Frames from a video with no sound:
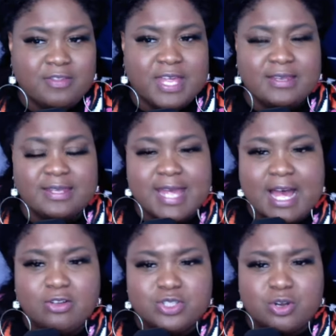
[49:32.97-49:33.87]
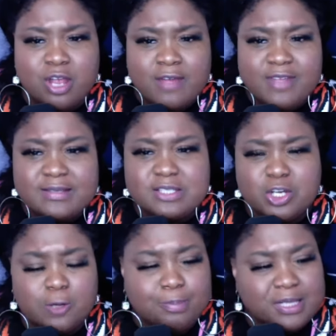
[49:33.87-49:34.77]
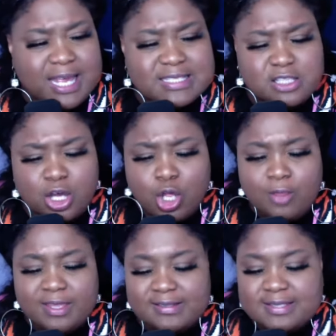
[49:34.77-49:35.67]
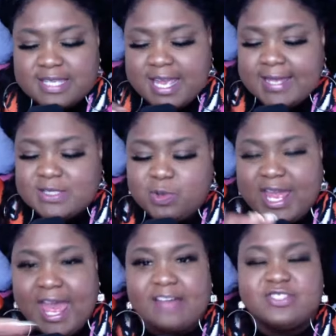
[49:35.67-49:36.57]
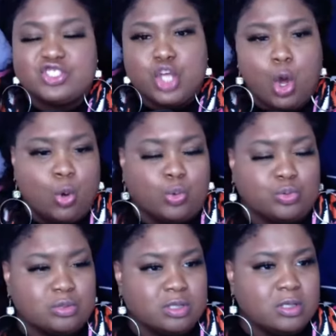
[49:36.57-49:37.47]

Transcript: The encounter that took place, the, the seeds we have sown